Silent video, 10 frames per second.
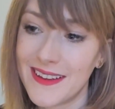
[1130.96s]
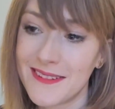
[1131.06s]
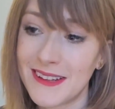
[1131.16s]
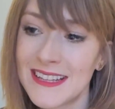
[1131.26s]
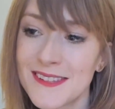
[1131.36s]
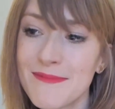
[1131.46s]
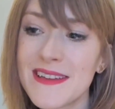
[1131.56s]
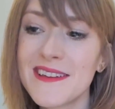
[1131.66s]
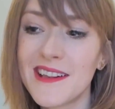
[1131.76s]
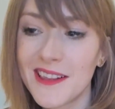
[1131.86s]
But it's
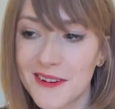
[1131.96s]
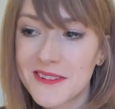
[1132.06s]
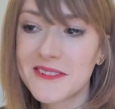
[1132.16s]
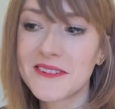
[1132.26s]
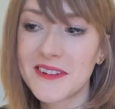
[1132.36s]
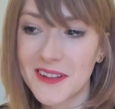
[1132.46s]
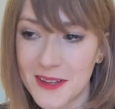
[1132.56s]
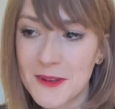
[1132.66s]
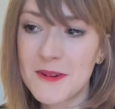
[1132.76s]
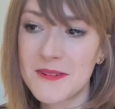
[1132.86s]
been a long
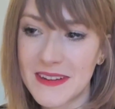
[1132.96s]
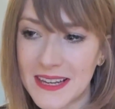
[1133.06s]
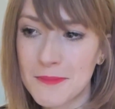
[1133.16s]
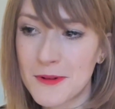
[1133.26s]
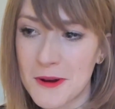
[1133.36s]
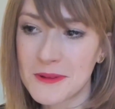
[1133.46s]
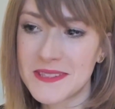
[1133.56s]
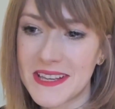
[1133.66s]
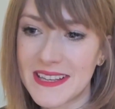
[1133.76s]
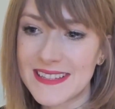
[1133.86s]
learning
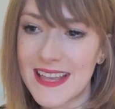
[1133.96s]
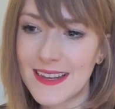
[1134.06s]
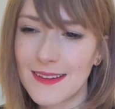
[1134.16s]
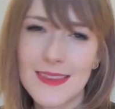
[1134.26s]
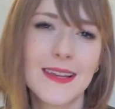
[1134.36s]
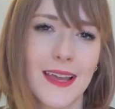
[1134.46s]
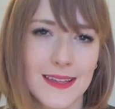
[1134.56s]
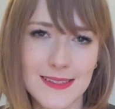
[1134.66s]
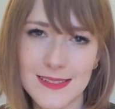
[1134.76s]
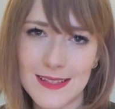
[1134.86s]
process, and I think I
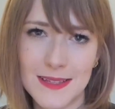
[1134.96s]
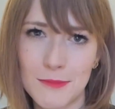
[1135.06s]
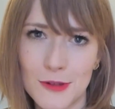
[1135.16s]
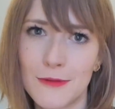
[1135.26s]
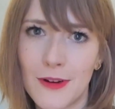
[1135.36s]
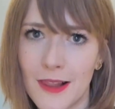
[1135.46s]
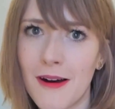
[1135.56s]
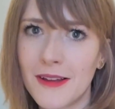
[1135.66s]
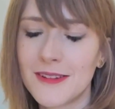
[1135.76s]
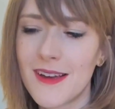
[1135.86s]
can still improve a
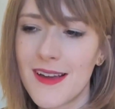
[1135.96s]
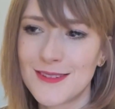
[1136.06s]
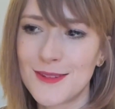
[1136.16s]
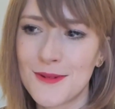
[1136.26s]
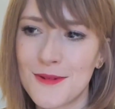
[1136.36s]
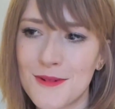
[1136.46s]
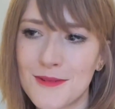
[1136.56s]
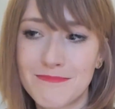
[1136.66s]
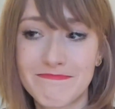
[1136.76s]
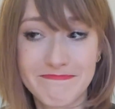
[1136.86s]
lot.
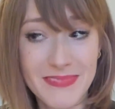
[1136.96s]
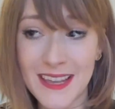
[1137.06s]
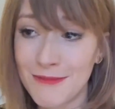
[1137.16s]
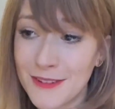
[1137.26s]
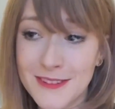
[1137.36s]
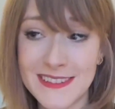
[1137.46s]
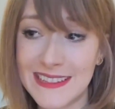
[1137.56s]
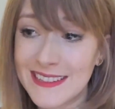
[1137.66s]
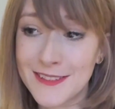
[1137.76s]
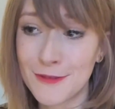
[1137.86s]
So, if you
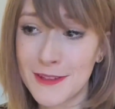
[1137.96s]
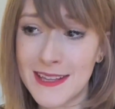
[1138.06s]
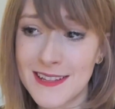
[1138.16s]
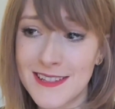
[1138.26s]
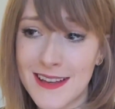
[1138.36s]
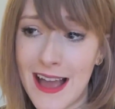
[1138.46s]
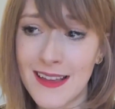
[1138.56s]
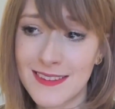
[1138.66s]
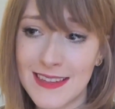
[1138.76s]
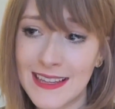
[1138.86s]
see this footage, I
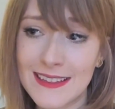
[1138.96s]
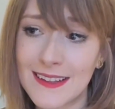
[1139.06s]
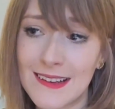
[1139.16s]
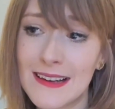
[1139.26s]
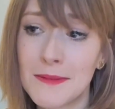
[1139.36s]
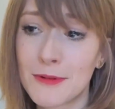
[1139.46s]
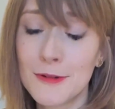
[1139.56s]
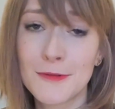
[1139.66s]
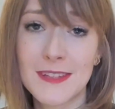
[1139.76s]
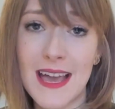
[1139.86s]
think it clearly
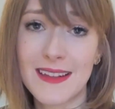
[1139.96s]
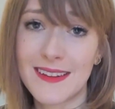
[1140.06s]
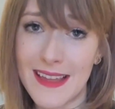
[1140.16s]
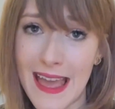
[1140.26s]
proves that